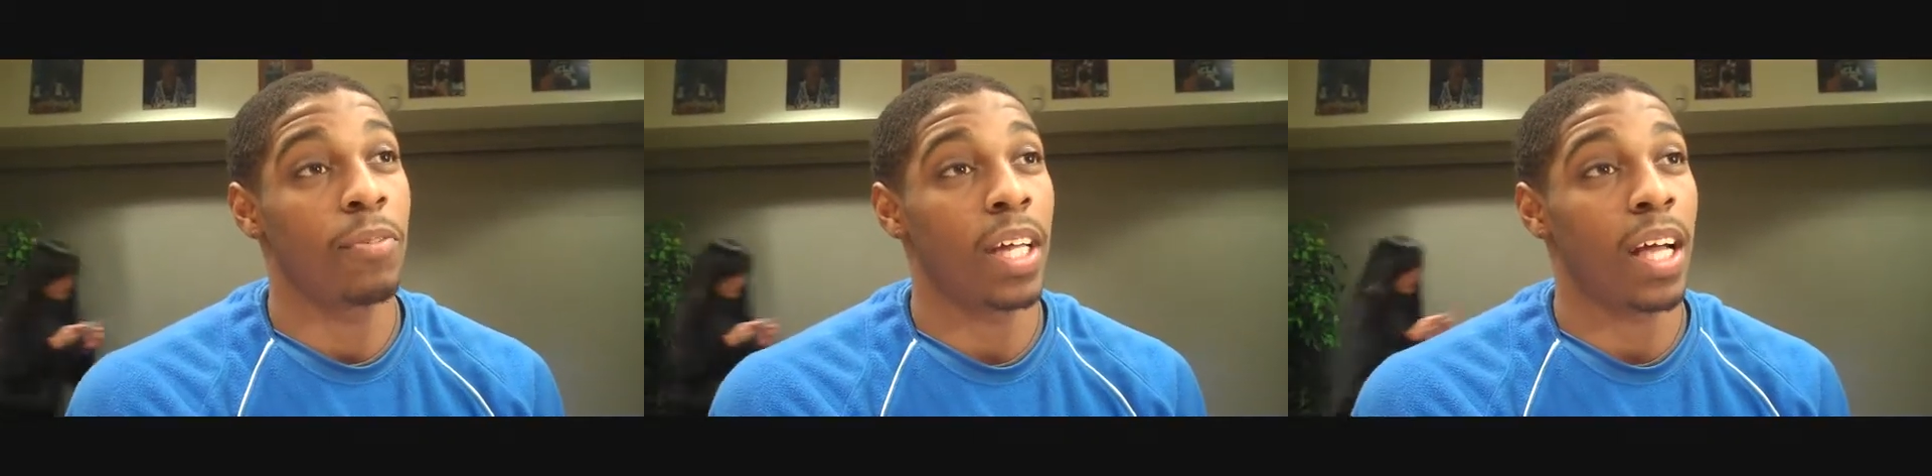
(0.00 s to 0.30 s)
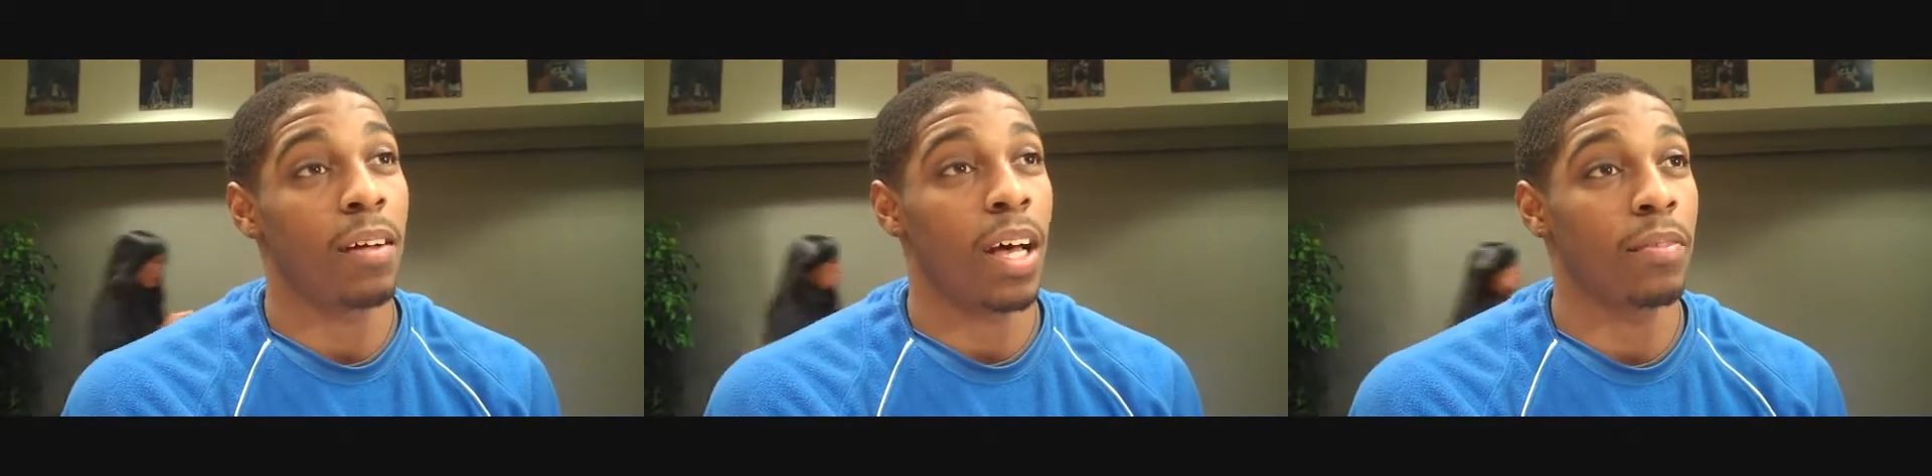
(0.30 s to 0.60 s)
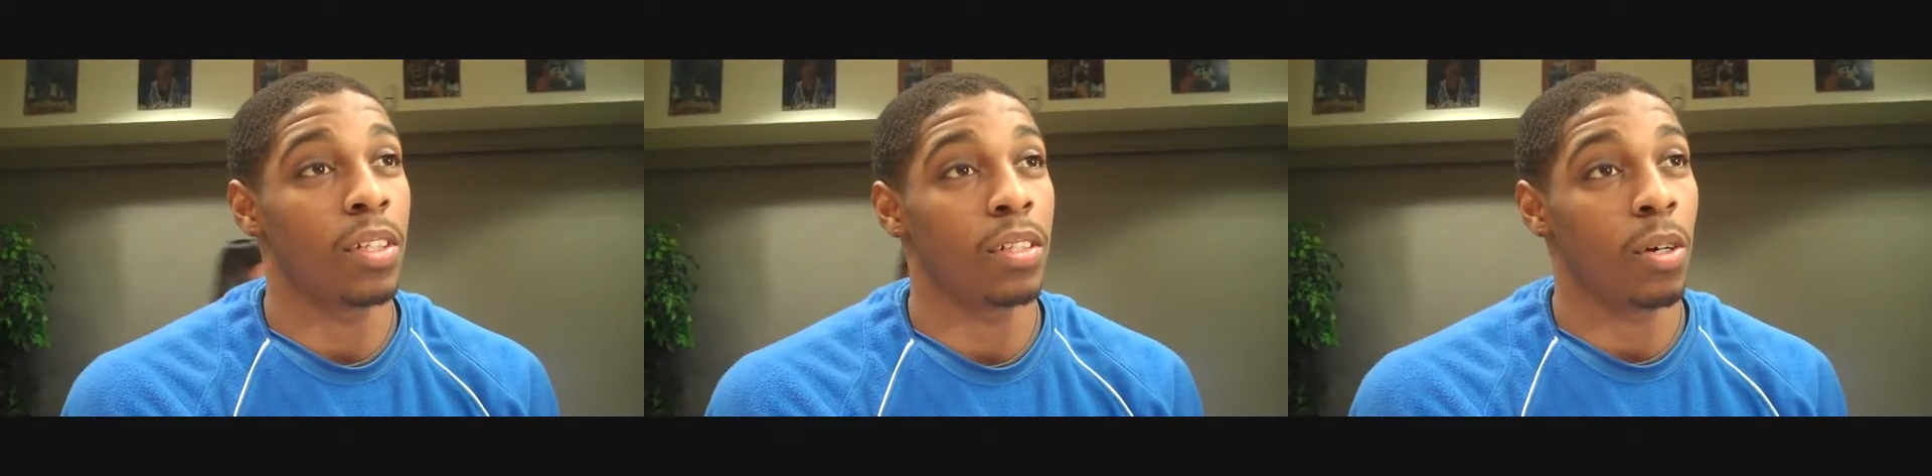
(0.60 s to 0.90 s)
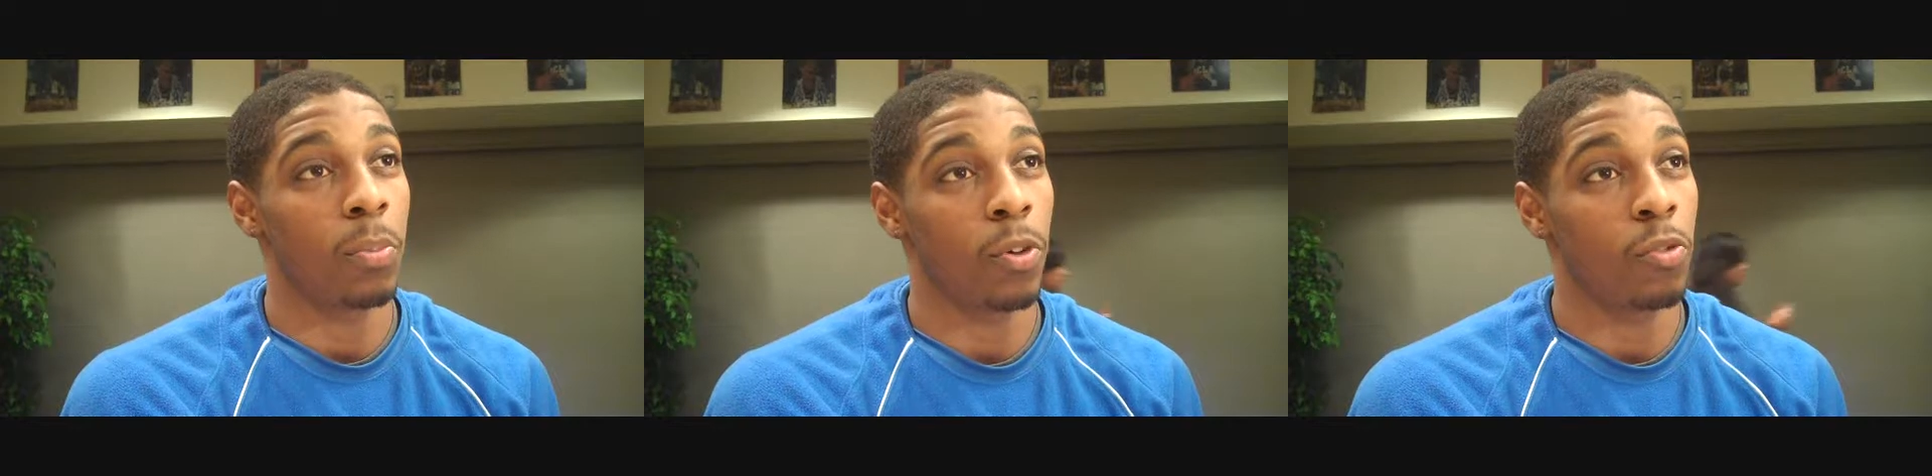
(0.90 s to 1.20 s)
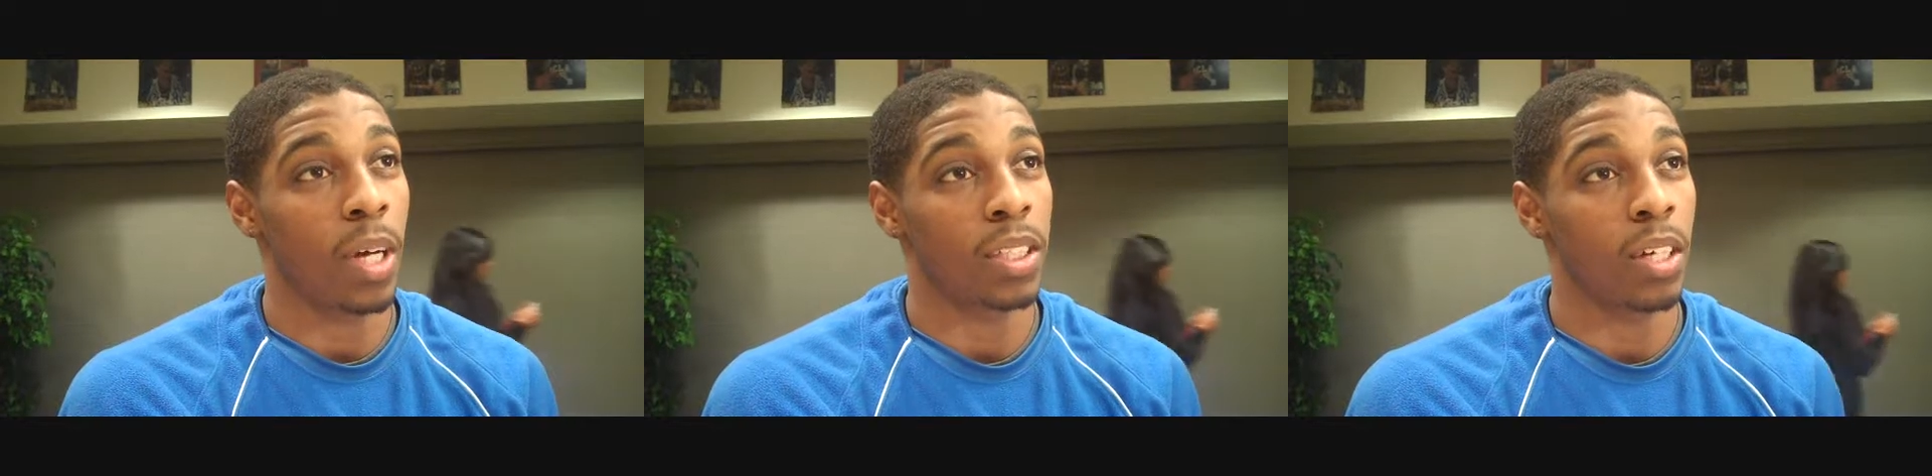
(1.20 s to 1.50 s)
feel like I have to, you know,
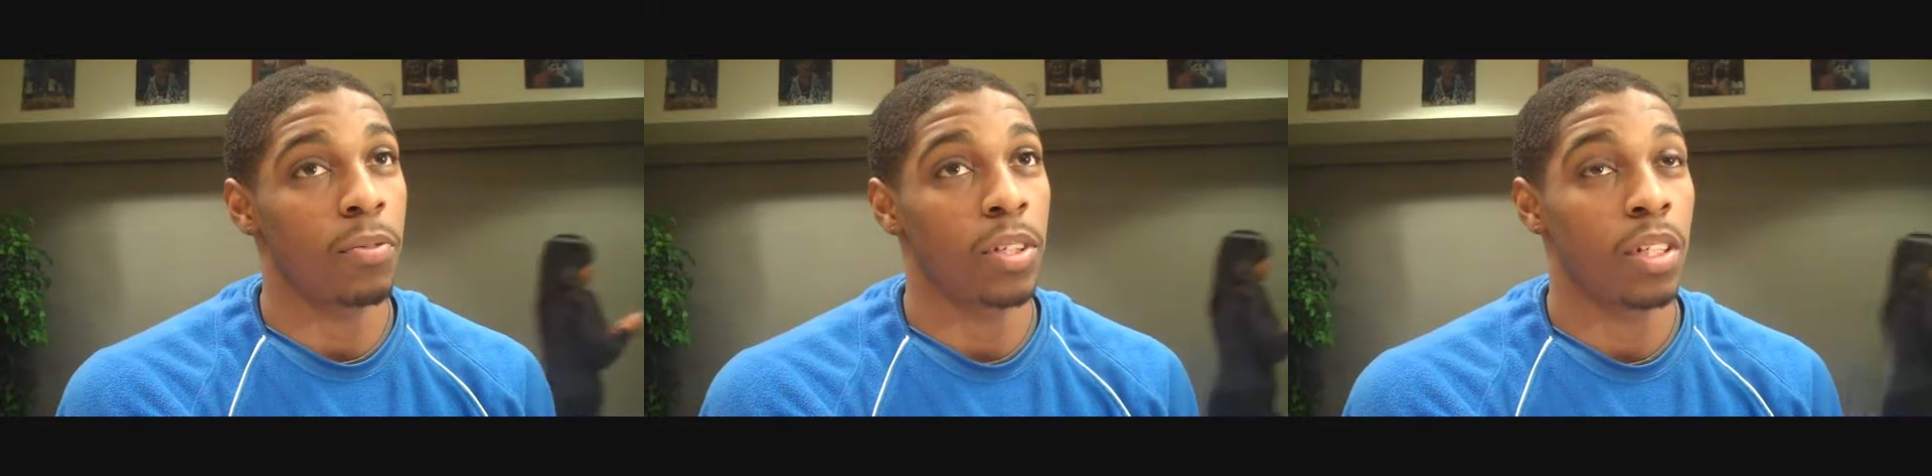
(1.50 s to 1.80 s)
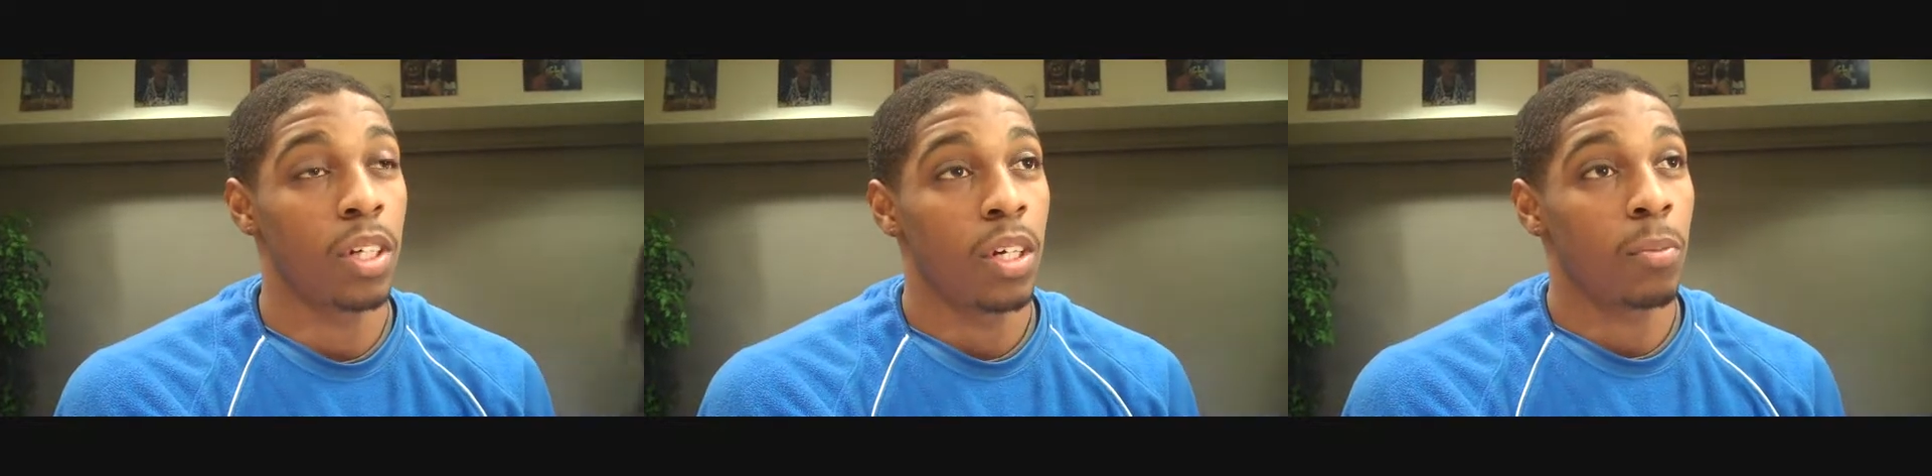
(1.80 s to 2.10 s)
prove myself and